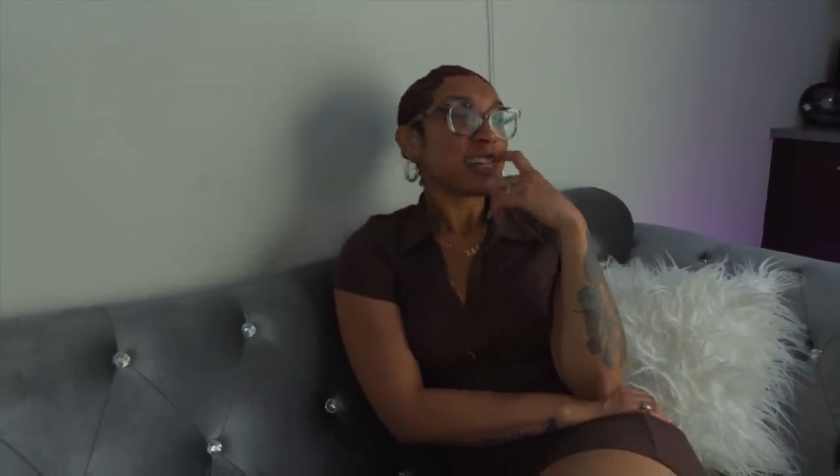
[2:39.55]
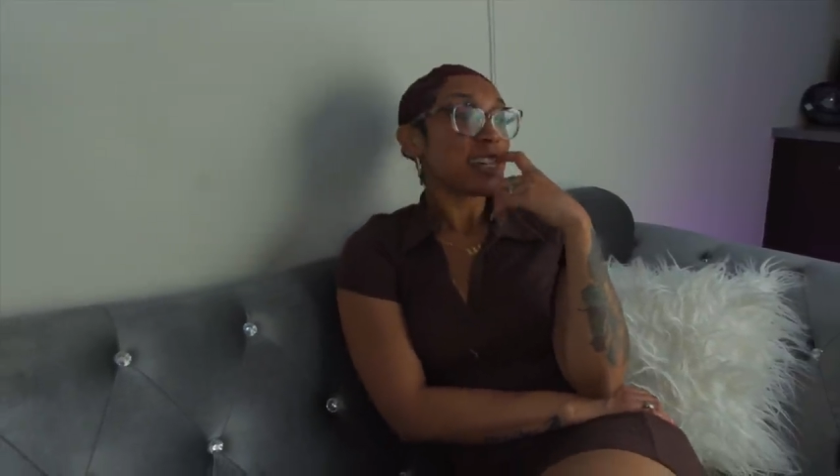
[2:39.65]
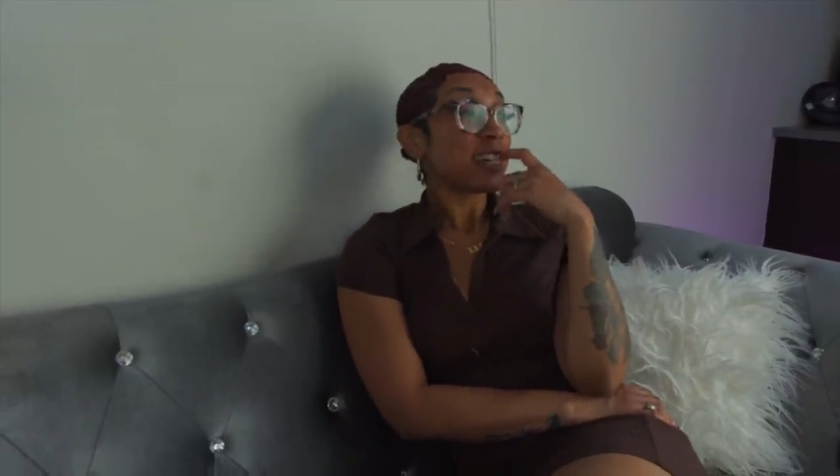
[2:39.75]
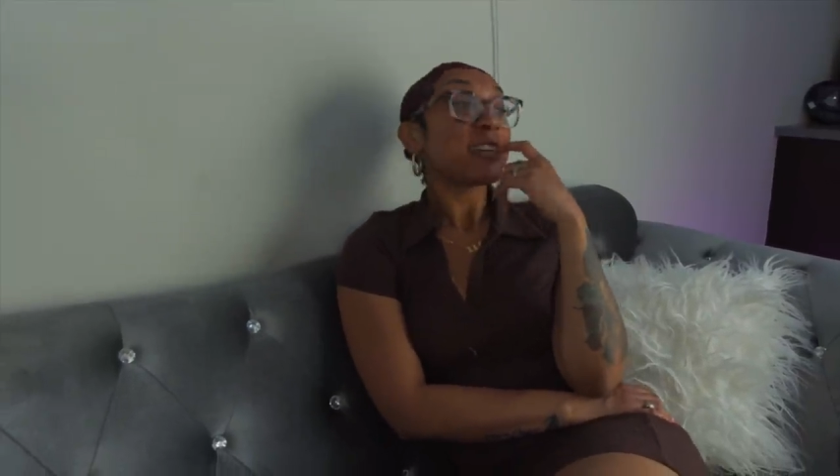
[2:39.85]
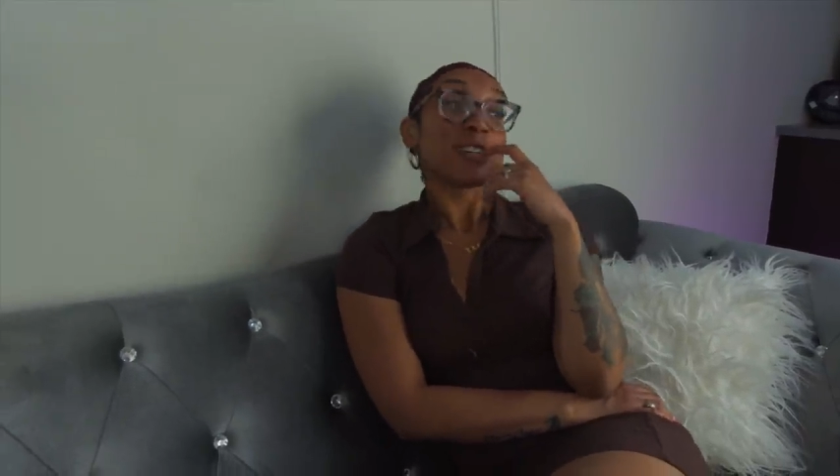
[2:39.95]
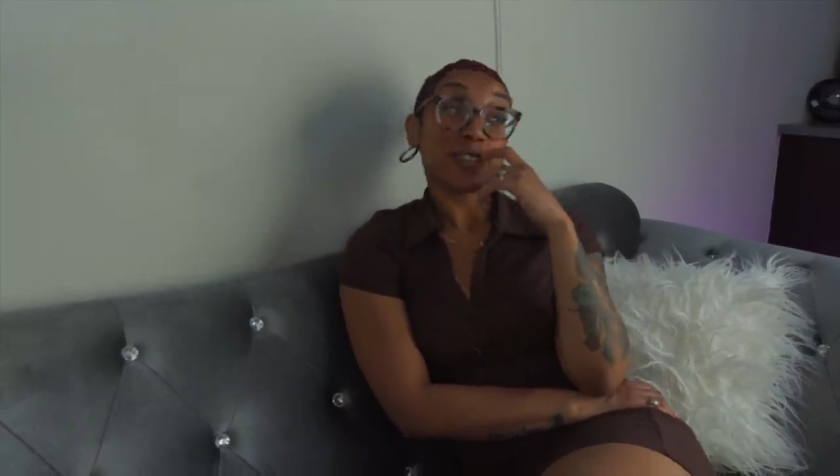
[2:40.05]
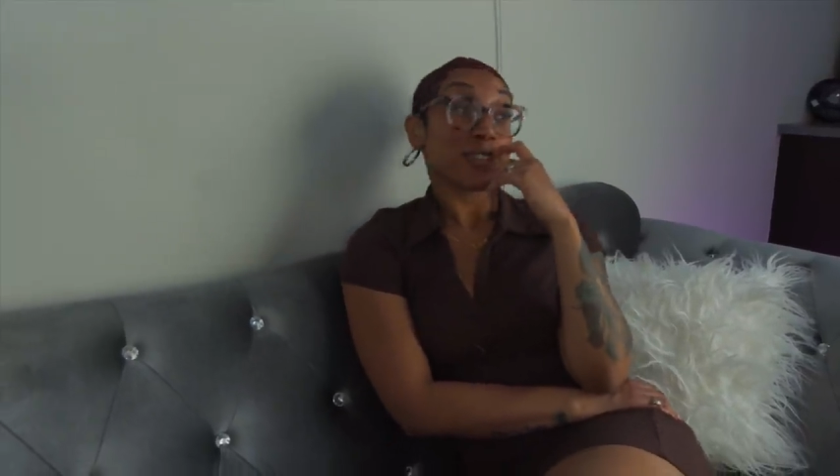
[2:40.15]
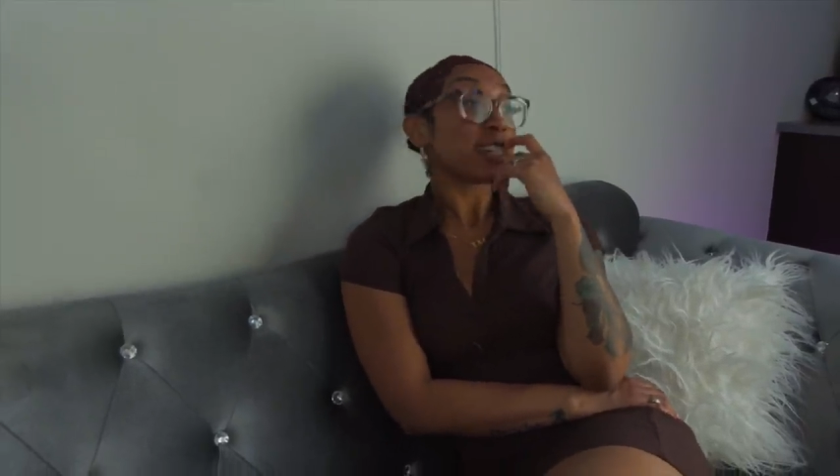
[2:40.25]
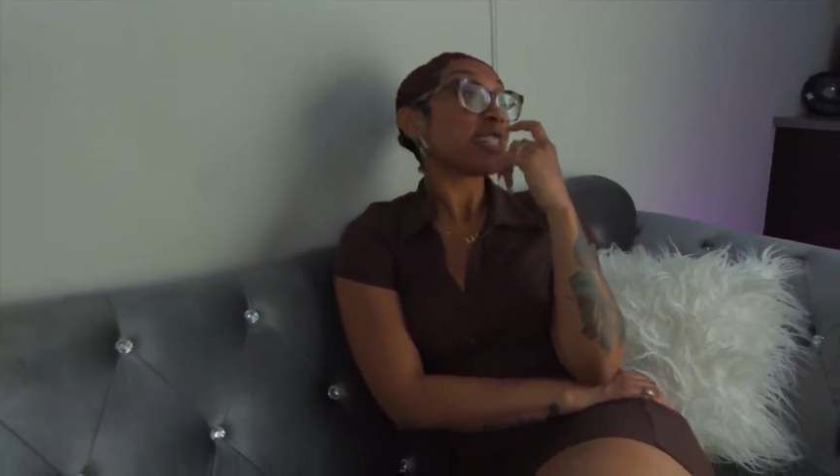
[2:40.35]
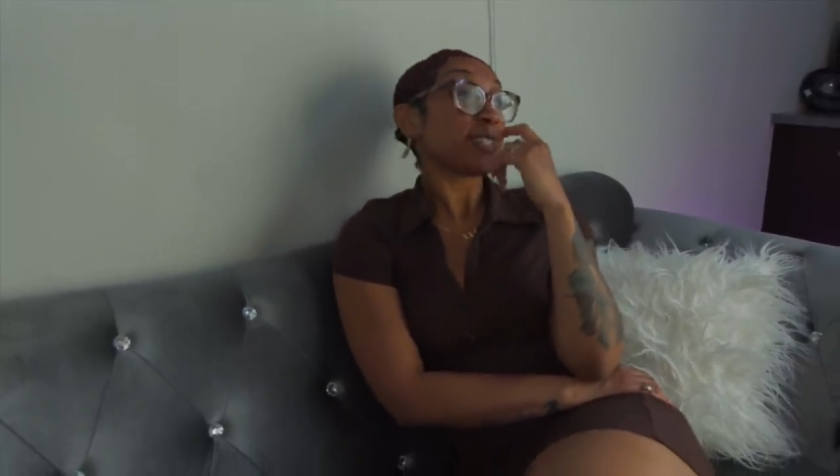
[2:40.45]
You know you gonna
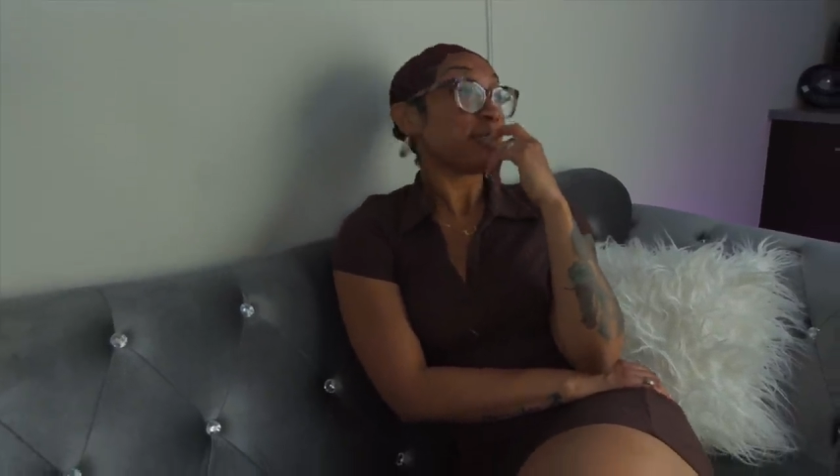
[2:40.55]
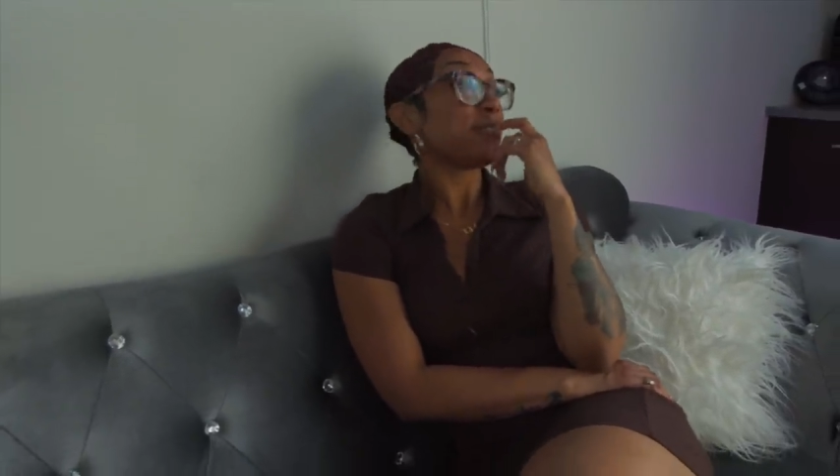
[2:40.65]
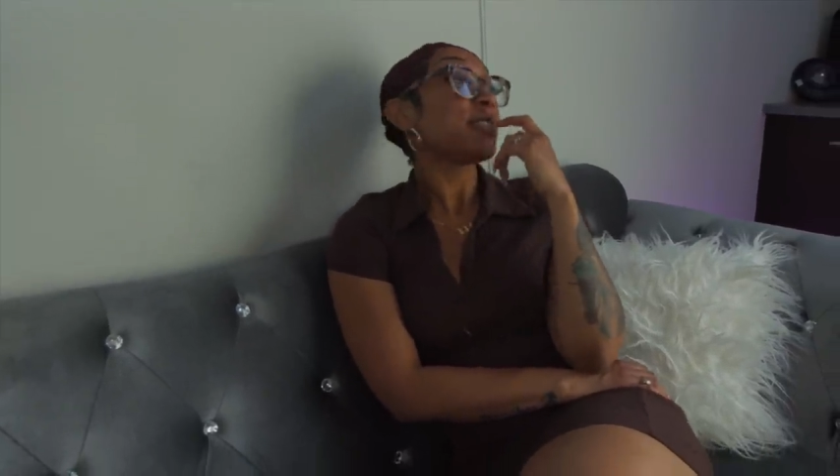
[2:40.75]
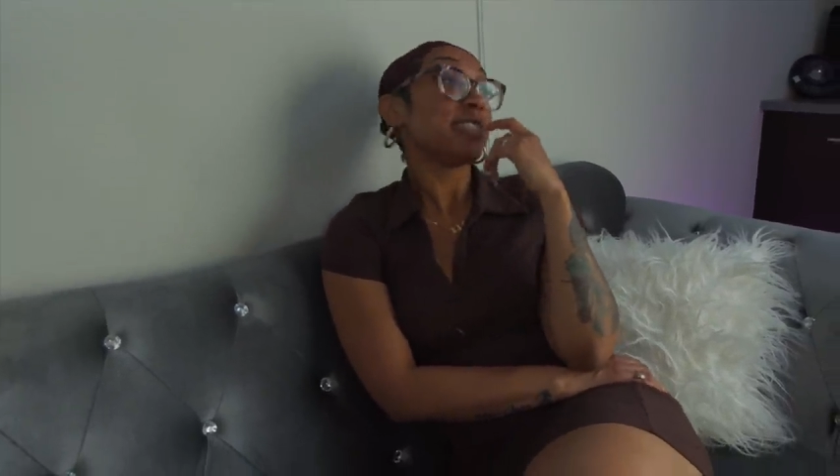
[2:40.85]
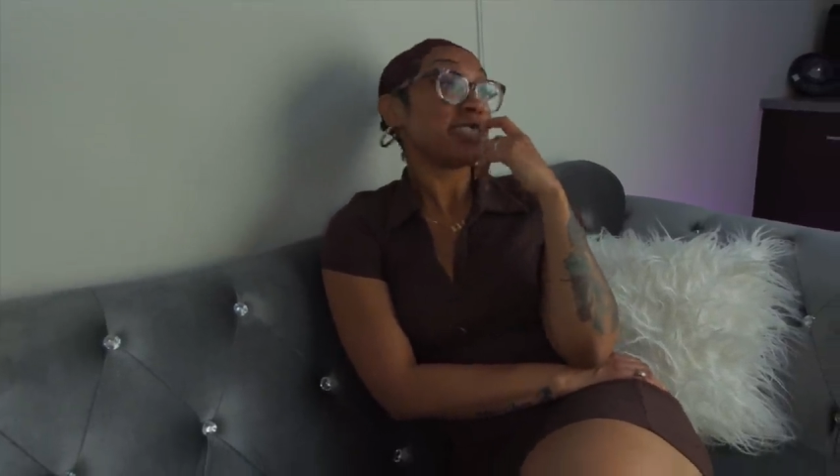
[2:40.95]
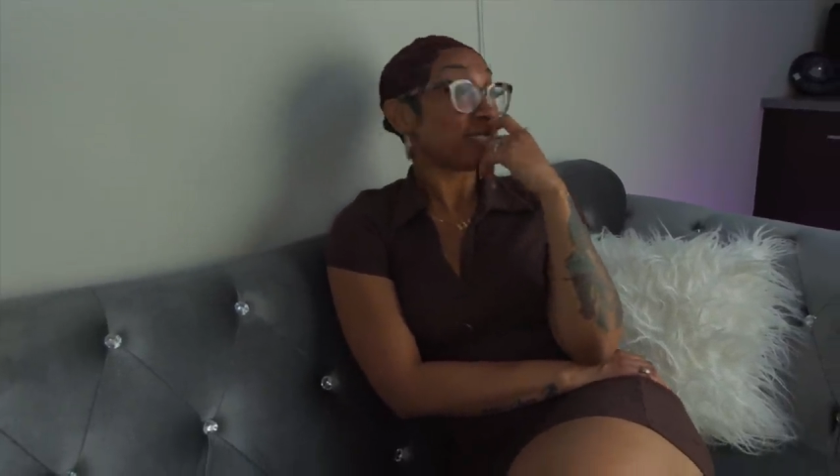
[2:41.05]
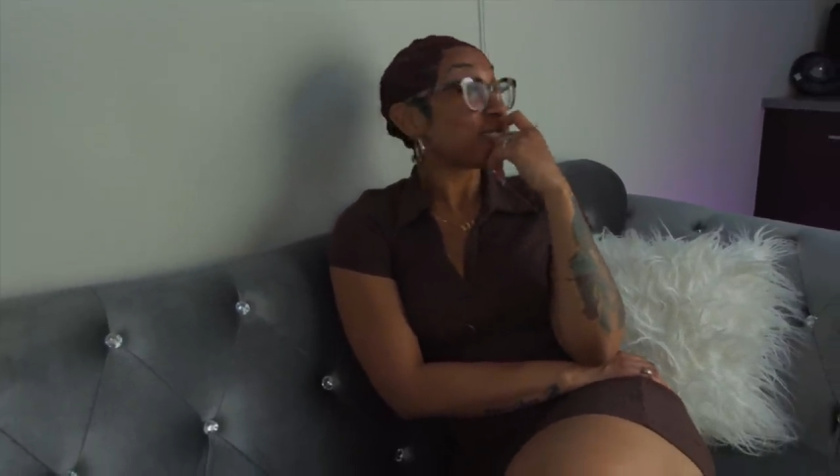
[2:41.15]
get some after this